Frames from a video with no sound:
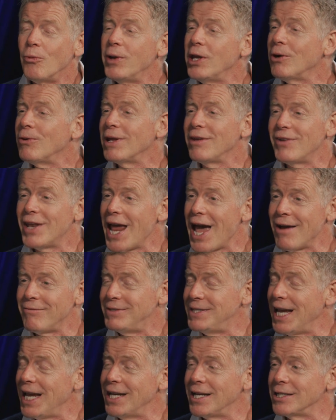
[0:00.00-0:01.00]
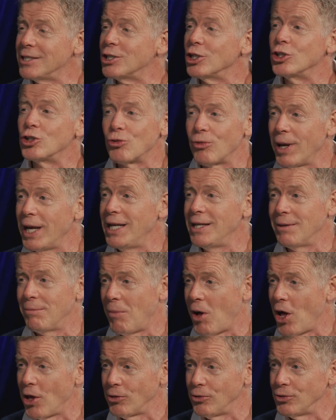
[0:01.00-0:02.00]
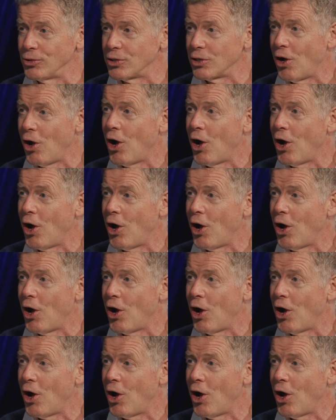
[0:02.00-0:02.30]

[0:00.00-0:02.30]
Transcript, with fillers: We don't even have data to train the models